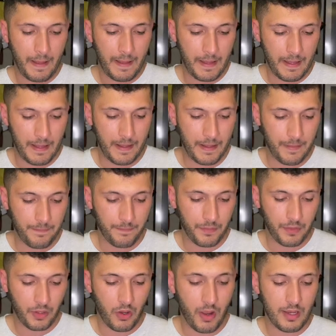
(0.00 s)
Um,
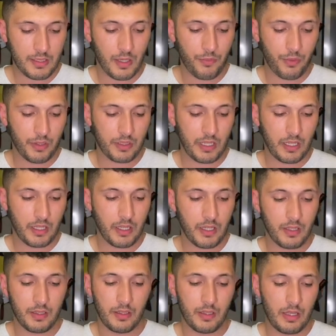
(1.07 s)
the guys over at Dinger
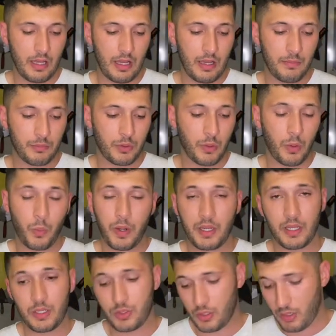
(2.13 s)
um, do a
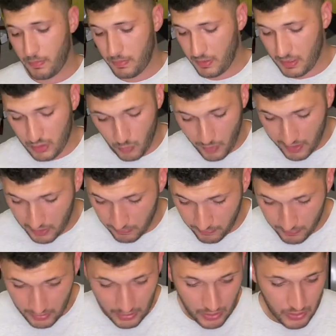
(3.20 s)
wicked job. It's a wicked
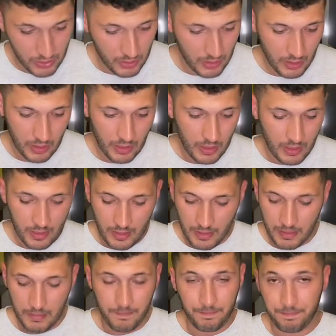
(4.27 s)
finish,
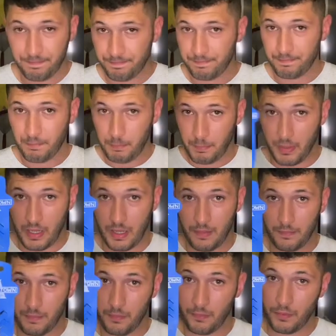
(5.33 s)
but
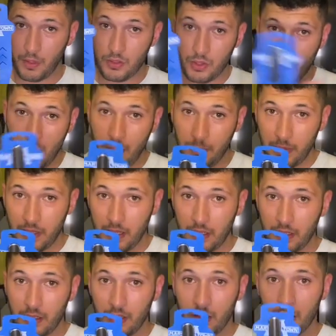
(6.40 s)
for the time
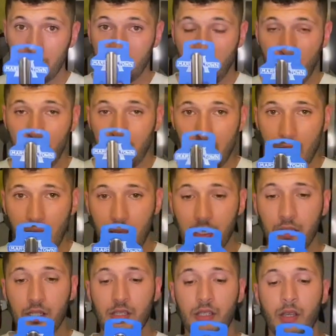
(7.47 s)
being, don't get ahead of
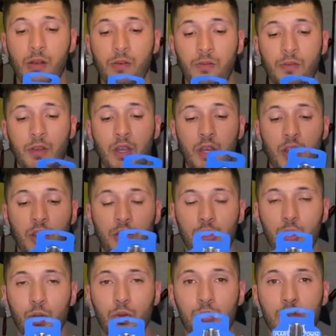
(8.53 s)
yourself.
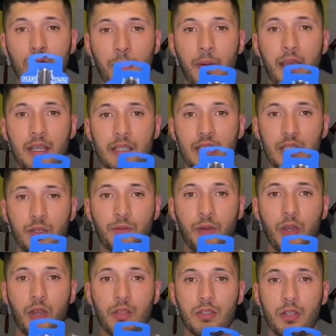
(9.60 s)
Use the basics
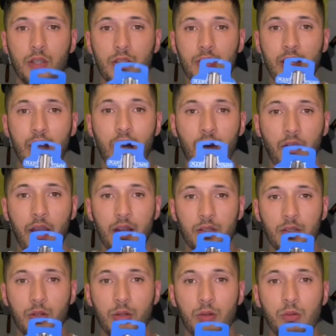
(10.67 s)
first because they are great
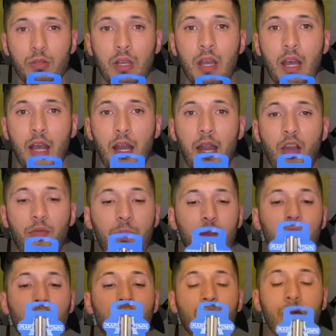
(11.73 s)
tools and they've been
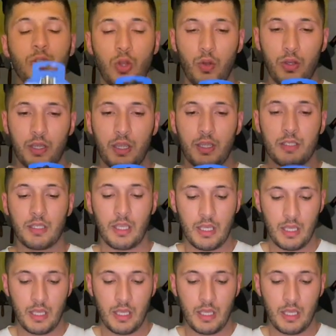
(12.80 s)
used for donkeys